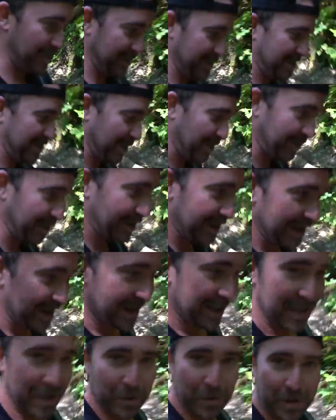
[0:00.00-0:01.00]
So
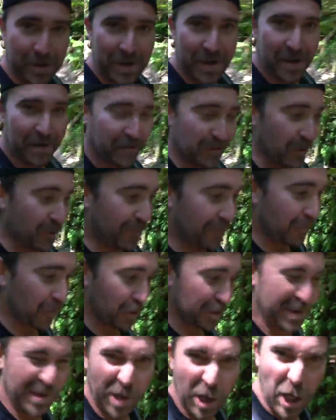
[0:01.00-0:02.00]
they're in full
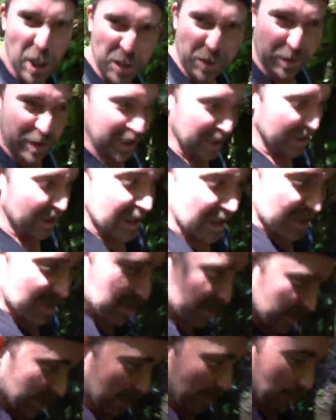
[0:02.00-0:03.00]
force. They're hungry,
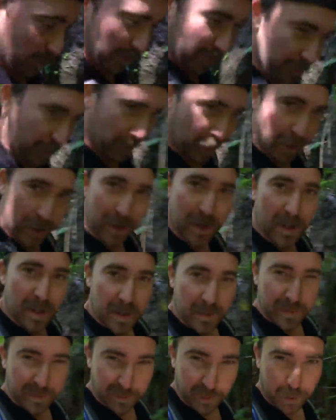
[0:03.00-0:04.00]
just like we were
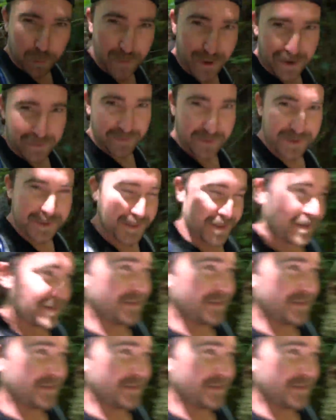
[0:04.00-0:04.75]
before breakfast.